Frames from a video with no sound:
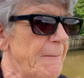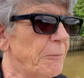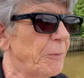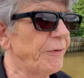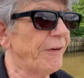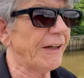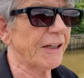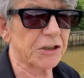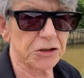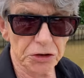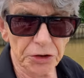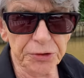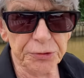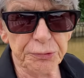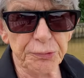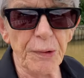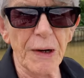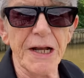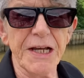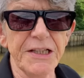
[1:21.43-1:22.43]
We've had a lot
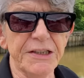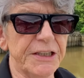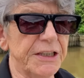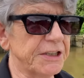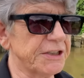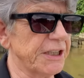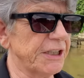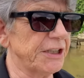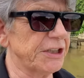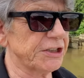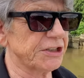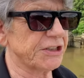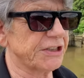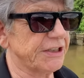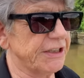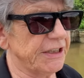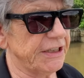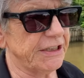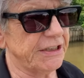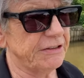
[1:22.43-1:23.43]
of rain these
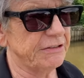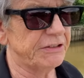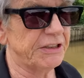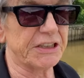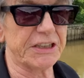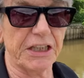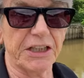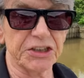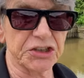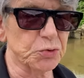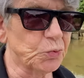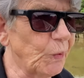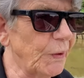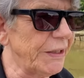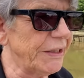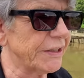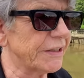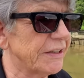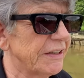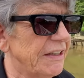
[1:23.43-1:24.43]
last
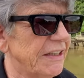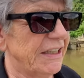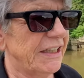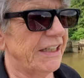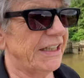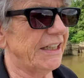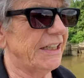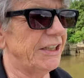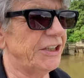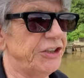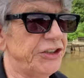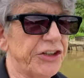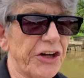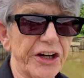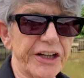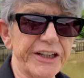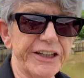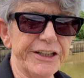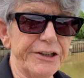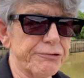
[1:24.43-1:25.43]
week.
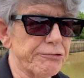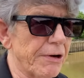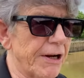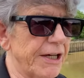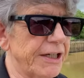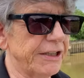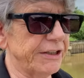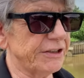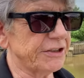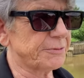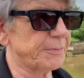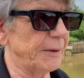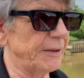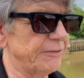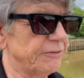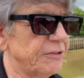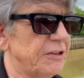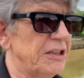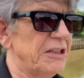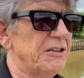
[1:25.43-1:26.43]
Nightly rain has
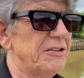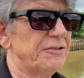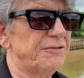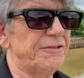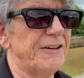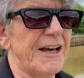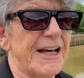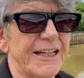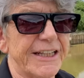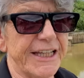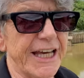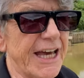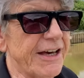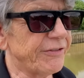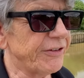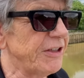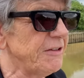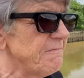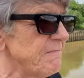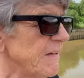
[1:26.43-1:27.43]
been fairly
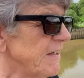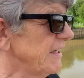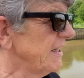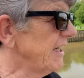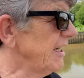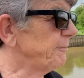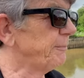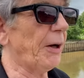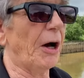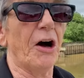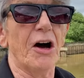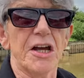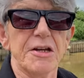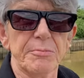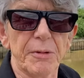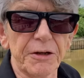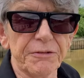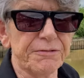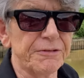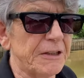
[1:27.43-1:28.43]
heavy. Behind my